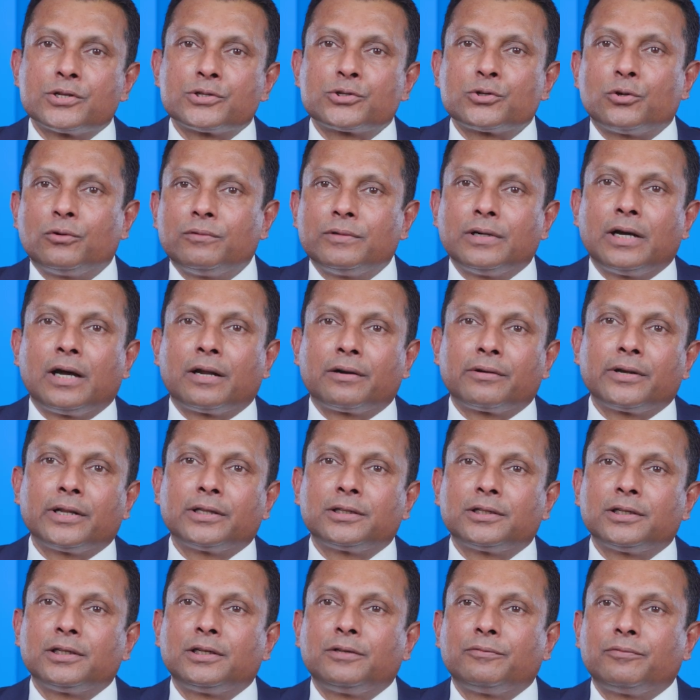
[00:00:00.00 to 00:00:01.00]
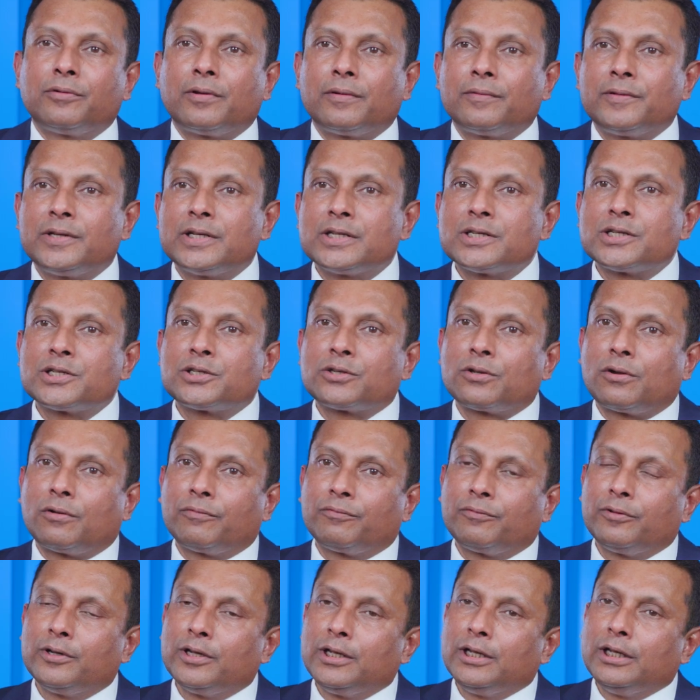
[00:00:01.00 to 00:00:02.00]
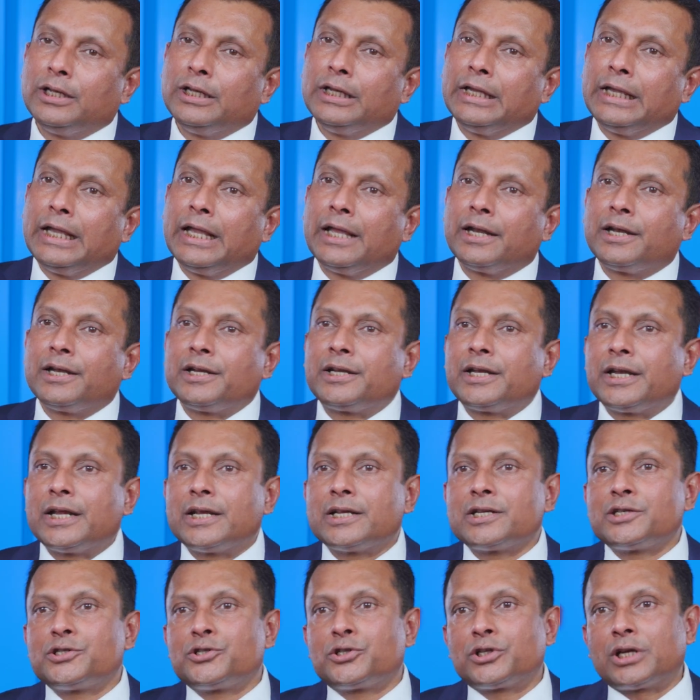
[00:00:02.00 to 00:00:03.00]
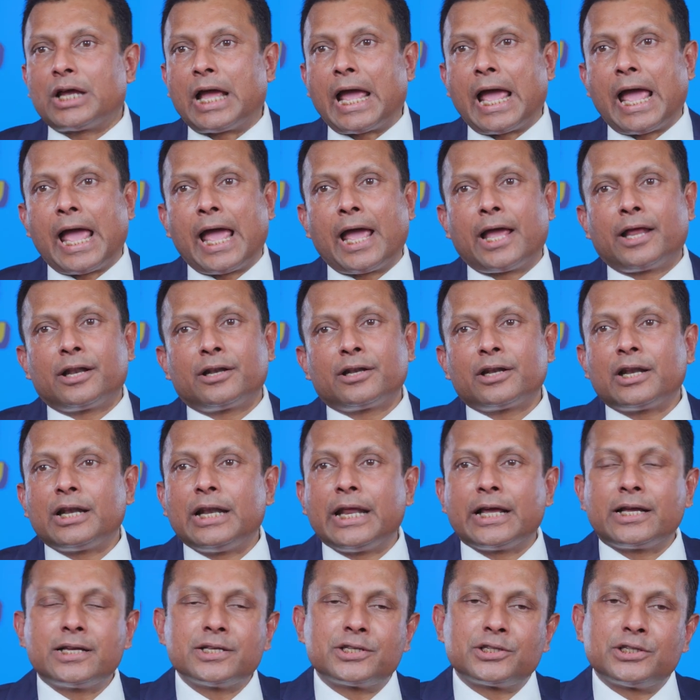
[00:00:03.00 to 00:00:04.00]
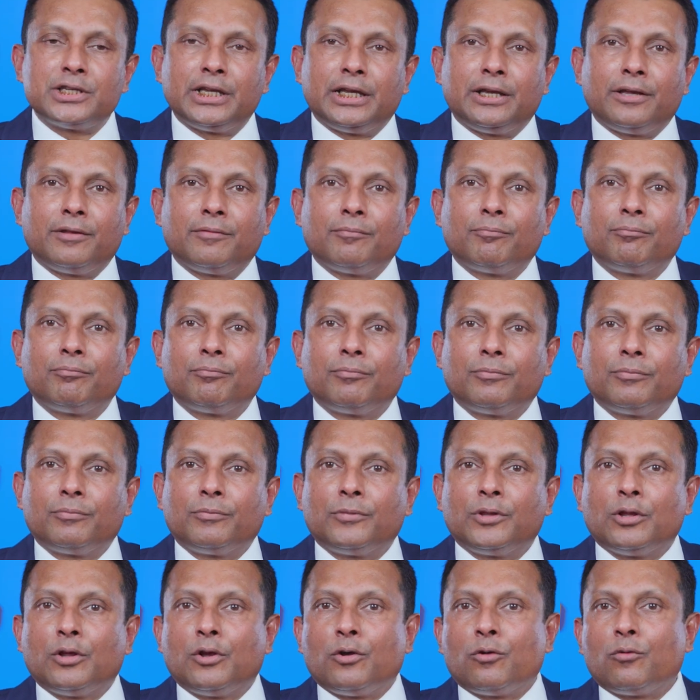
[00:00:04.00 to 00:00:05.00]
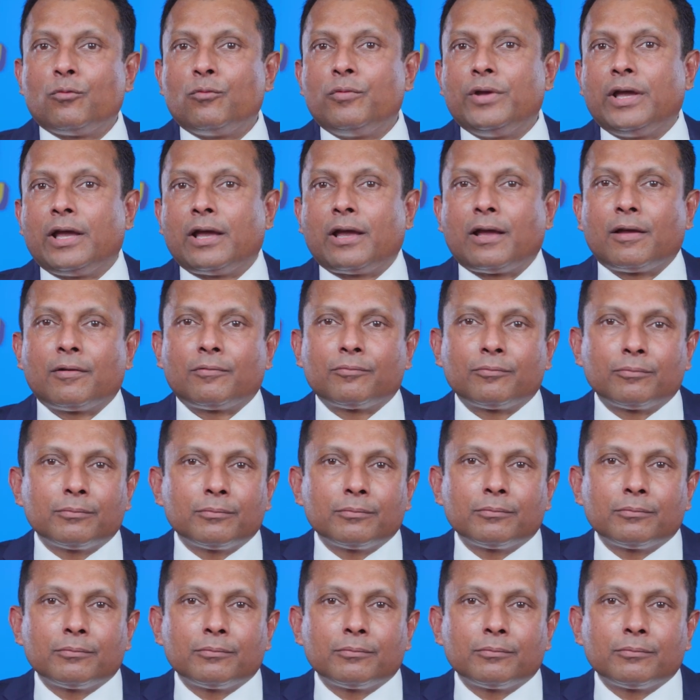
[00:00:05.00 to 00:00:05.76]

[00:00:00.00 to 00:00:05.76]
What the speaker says: So over 135 years of heritage and legacy, we have